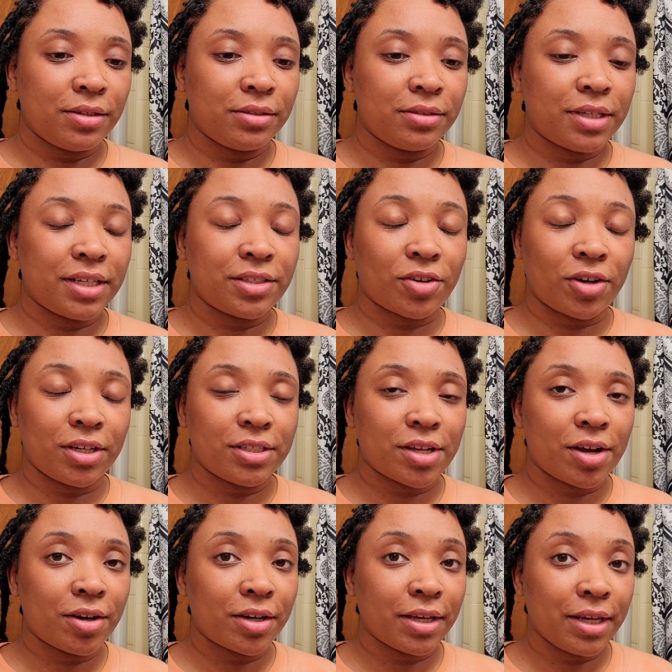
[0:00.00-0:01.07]
They started
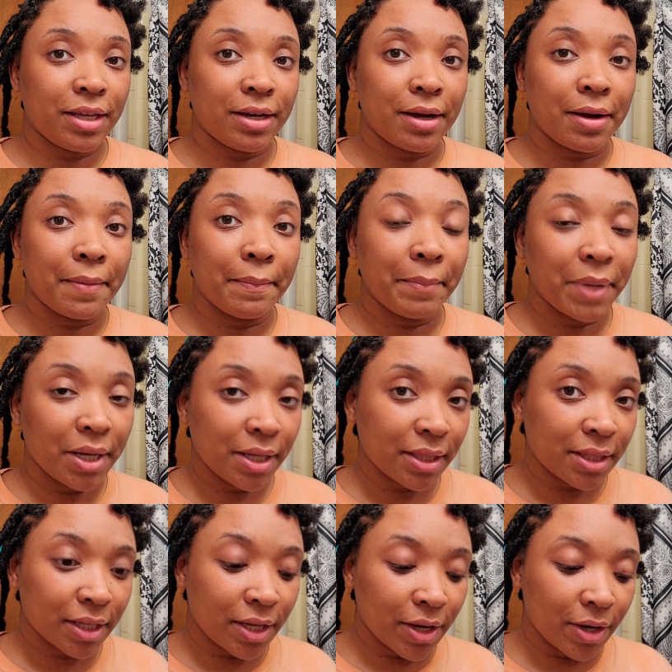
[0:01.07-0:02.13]
talking a
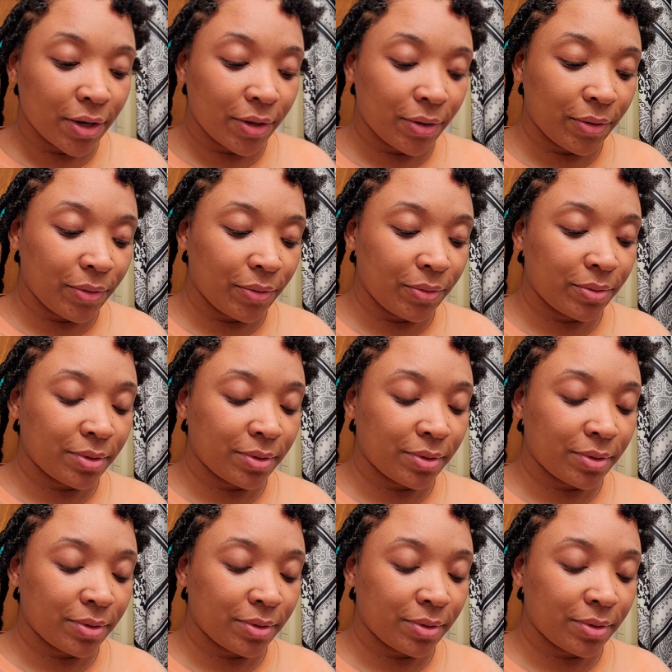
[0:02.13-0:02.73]
month ago.